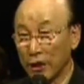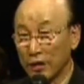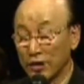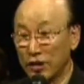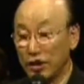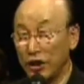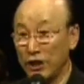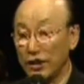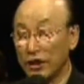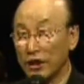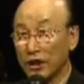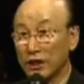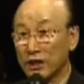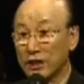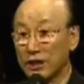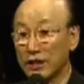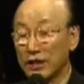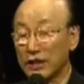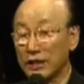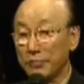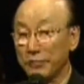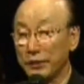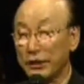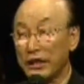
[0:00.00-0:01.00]

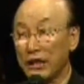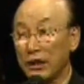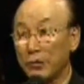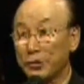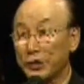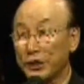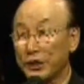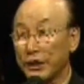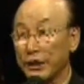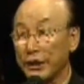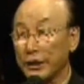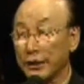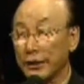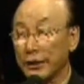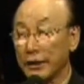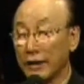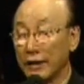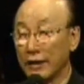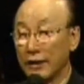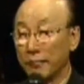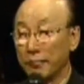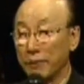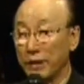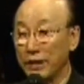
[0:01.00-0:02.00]
Jesus Himself said,
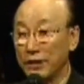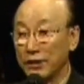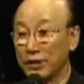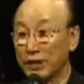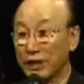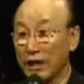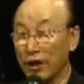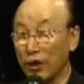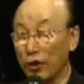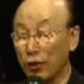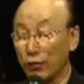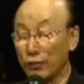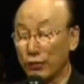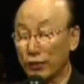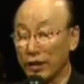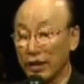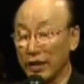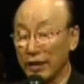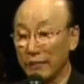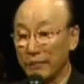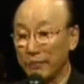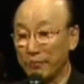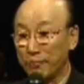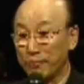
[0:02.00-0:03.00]
man shall not
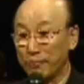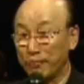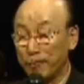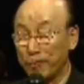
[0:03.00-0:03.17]
live